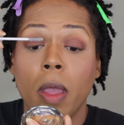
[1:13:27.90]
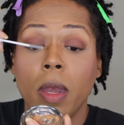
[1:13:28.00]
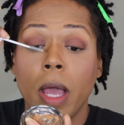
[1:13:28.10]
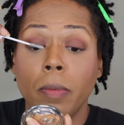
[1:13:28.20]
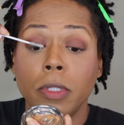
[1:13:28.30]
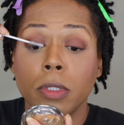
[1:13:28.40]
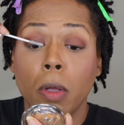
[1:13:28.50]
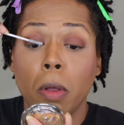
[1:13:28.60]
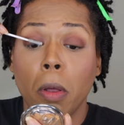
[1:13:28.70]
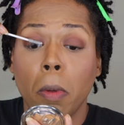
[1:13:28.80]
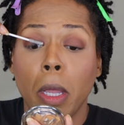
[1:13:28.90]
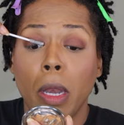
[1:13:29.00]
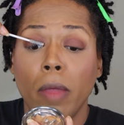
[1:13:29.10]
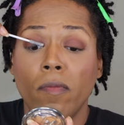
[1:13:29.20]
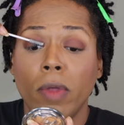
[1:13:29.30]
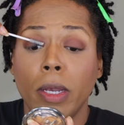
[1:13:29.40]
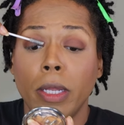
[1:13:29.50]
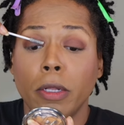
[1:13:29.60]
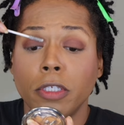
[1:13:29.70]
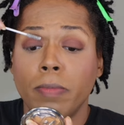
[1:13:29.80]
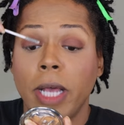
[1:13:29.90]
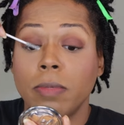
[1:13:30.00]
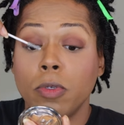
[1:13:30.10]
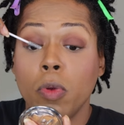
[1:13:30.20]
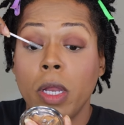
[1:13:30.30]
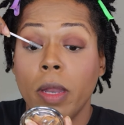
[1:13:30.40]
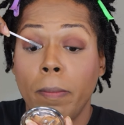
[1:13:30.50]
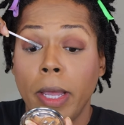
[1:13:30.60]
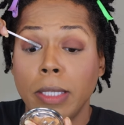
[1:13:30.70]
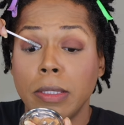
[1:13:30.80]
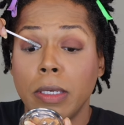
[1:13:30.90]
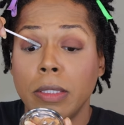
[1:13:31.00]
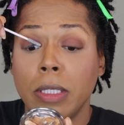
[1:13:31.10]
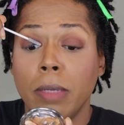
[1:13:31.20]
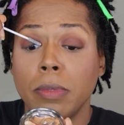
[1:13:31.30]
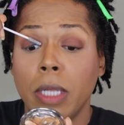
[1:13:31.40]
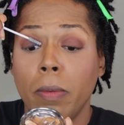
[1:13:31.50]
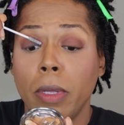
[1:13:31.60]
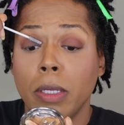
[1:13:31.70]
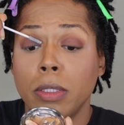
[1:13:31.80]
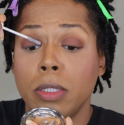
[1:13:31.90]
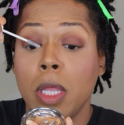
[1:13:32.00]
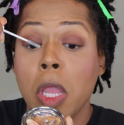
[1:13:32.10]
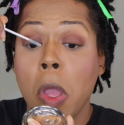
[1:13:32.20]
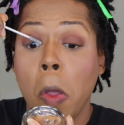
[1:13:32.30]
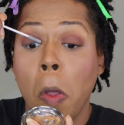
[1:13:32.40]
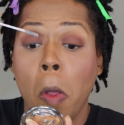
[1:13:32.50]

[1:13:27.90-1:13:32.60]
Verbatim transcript: And now we're just going to go in and fill in those spots between the base and the tips that we can see.